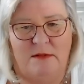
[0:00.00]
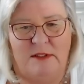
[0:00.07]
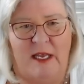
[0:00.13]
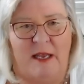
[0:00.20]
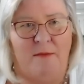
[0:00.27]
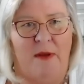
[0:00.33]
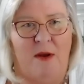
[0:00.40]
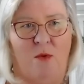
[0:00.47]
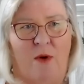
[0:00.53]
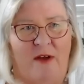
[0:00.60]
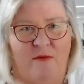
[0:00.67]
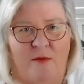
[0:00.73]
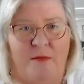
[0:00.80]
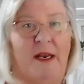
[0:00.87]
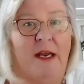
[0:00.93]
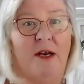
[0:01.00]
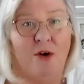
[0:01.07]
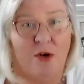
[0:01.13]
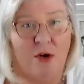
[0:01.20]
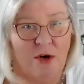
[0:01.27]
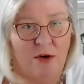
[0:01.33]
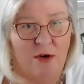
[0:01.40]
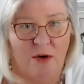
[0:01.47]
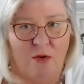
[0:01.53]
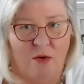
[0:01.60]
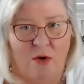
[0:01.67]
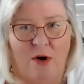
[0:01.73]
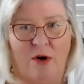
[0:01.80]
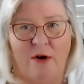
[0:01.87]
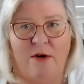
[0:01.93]
take me away from dinner,
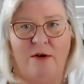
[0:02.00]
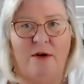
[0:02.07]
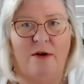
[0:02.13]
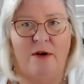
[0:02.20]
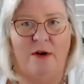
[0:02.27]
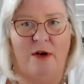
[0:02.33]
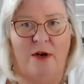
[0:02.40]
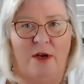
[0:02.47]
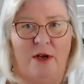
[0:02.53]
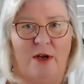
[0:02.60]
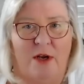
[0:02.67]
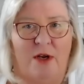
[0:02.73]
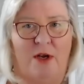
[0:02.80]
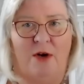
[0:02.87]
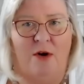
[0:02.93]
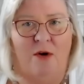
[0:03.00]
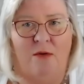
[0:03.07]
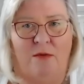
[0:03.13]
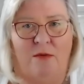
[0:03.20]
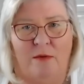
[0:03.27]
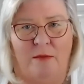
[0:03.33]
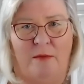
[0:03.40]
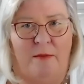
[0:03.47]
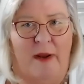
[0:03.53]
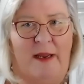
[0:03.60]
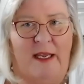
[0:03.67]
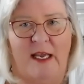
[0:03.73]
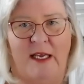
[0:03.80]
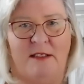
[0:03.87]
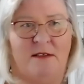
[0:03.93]
or, you know, my
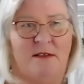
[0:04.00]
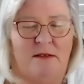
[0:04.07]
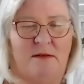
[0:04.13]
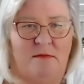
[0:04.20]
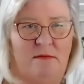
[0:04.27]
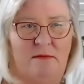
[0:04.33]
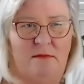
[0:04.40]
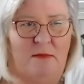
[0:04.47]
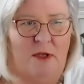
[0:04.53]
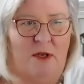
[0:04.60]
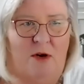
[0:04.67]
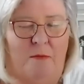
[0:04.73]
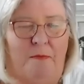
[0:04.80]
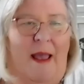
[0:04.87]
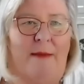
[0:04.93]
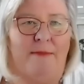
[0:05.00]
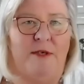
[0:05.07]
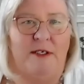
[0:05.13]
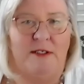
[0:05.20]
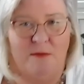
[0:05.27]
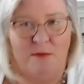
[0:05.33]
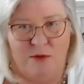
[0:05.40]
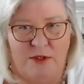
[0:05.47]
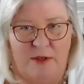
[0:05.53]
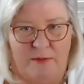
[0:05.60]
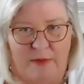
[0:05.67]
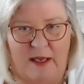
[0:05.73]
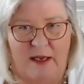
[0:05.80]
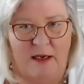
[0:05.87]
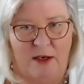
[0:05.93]
kids, you know, baptism or
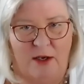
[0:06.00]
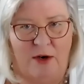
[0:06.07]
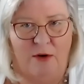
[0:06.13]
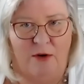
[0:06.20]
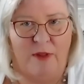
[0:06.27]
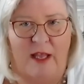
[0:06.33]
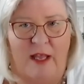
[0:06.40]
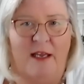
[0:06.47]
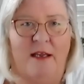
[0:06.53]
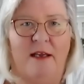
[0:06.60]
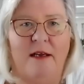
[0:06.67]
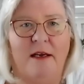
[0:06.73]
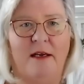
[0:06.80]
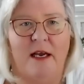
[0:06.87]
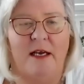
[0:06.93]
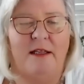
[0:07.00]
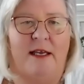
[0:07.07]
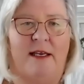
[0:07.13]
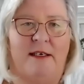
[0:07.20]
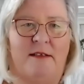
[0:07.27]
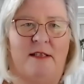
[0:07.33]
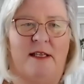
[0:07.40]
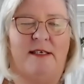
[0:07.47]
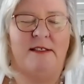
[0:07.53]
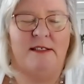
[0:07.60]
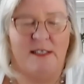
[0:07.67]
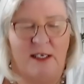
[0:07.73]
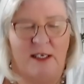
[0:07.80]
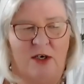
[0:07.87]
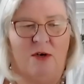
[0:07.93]
something. You know, they
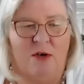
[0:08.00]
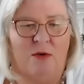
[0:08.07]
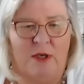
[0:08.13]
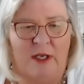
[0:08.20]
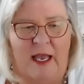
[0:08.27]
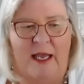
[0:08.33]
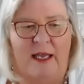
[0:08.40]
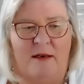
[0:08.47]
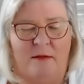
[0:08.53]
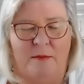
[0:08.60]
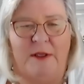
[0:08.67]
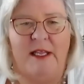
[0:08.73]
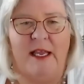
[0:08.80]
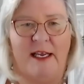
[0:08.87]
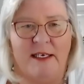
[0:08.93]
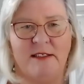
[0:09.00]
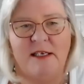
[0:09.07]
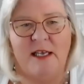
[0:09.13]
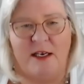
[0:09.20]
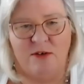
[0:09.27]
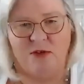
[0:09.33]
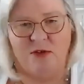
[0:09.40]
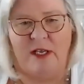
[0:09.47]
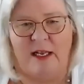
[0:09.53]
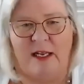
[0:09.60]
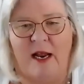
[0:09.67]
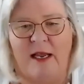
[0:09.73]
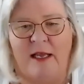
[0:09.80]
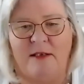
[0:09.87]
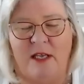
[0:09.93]
still get, but they get scheduled, and
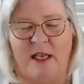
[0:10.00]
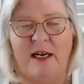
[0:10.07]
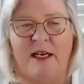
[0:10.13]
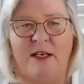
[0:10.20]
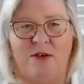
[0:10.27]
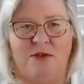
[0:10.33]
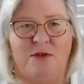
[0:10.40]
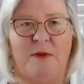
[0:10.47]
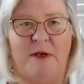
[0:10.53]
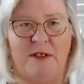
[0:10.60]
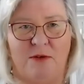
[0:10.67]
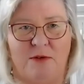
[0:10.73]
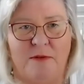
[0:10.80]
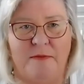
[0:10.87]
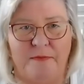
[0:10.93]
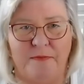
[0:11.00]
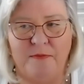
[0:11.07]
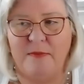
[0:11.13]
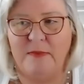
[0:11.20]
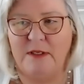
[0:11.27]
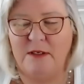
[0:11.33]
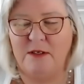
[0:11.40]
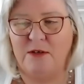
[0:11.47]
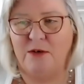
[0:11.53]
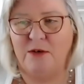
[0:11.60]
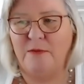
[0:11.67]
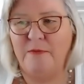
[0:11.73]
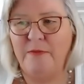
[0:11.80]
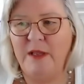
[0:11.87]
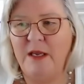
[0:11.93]
I can speak to them.
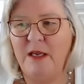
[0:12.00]
So,